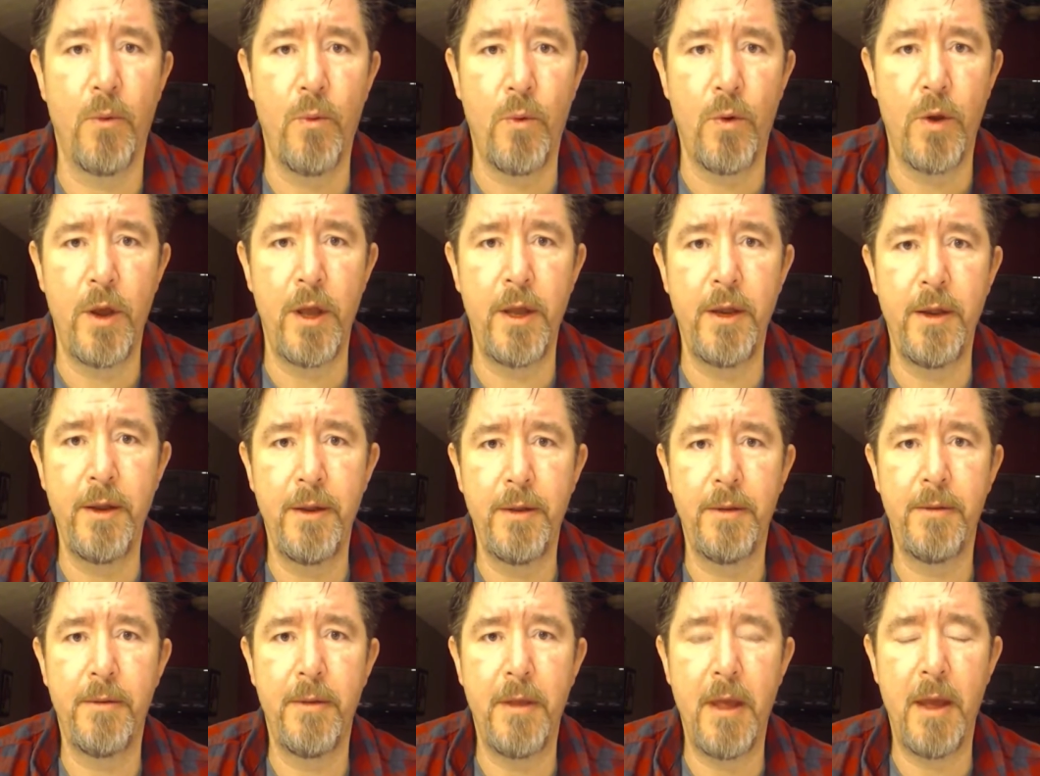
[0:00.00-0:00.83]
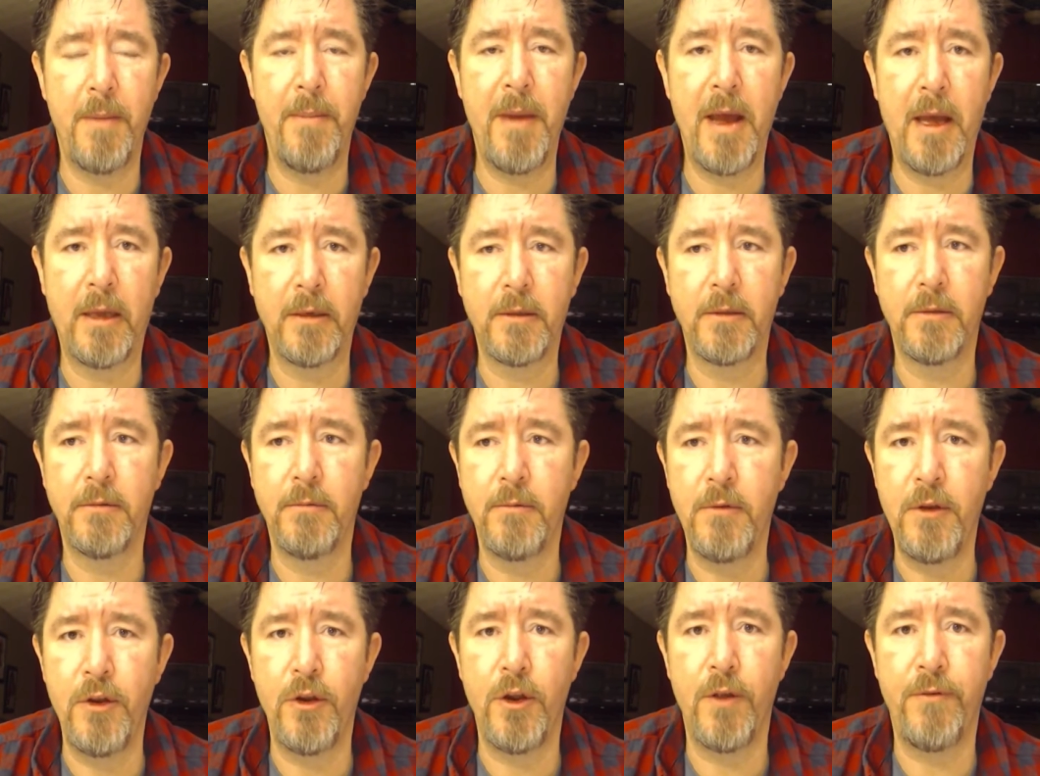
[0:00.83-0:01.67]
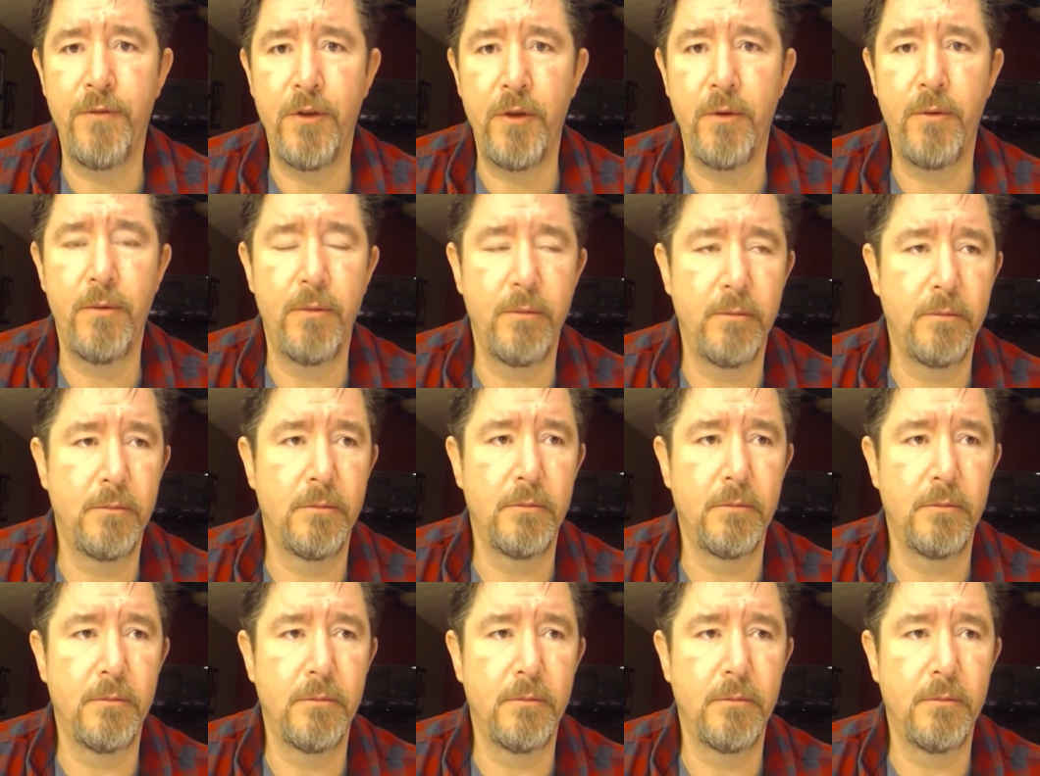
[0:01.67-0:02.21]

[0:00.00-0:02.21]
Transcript: 1 about, if you